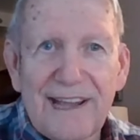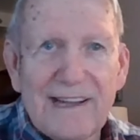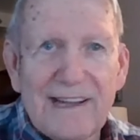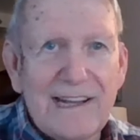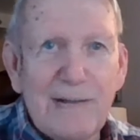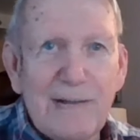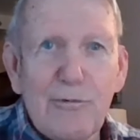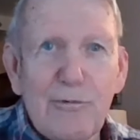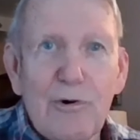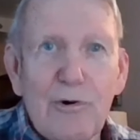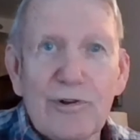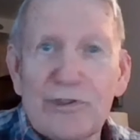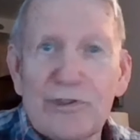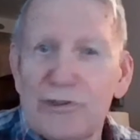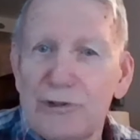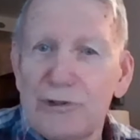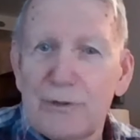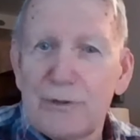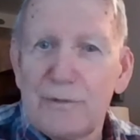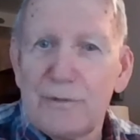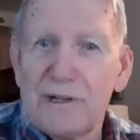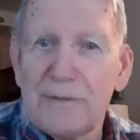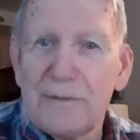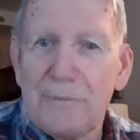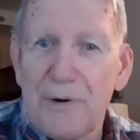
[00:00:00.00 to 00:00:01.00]
And He wants
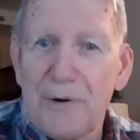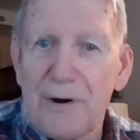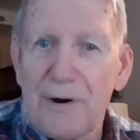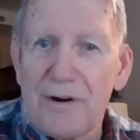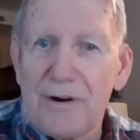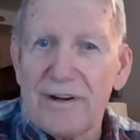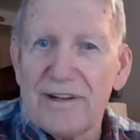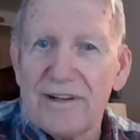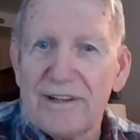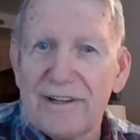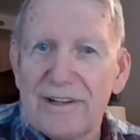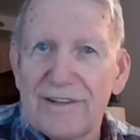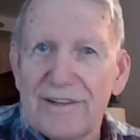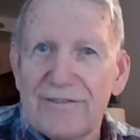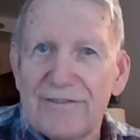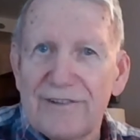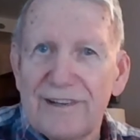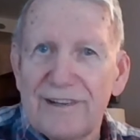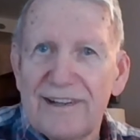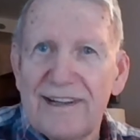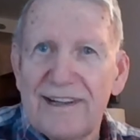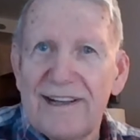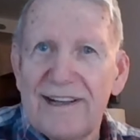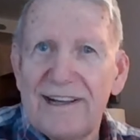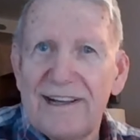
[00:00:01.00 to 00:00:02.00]
you to be a part of
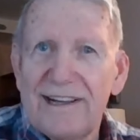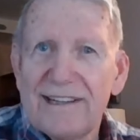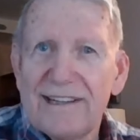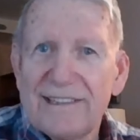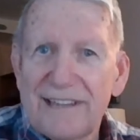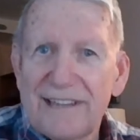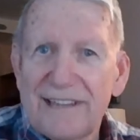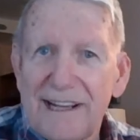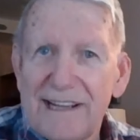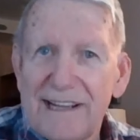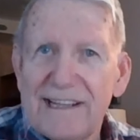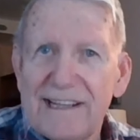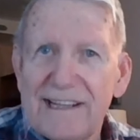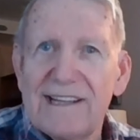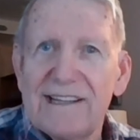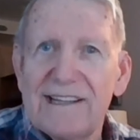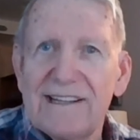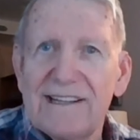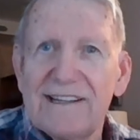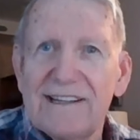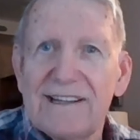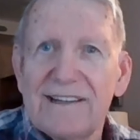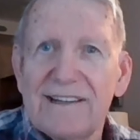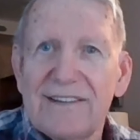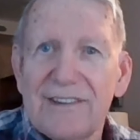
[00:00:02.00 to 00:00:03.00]

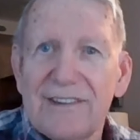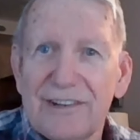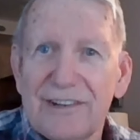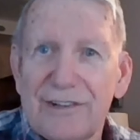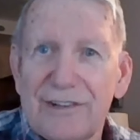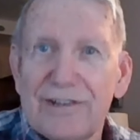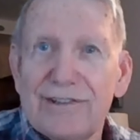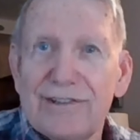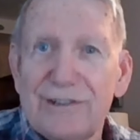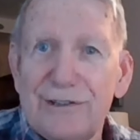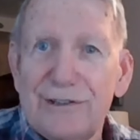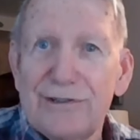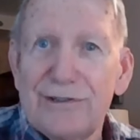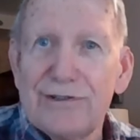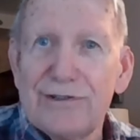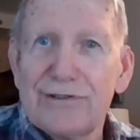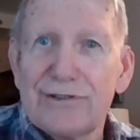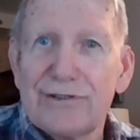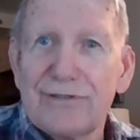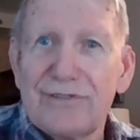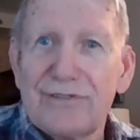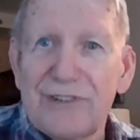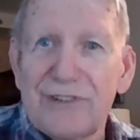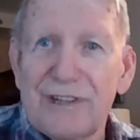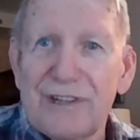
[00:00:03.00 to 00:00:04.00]
taking the good
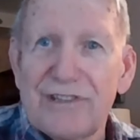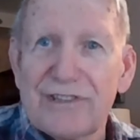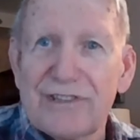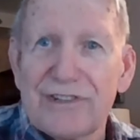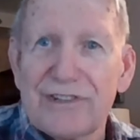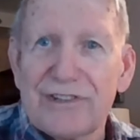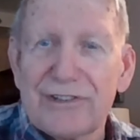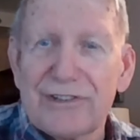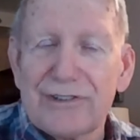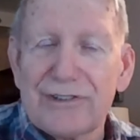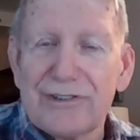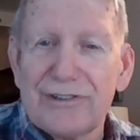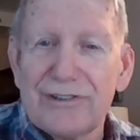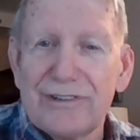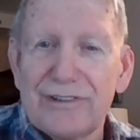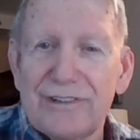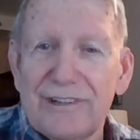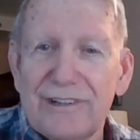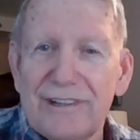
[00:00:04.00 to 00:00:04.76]
news of Jesus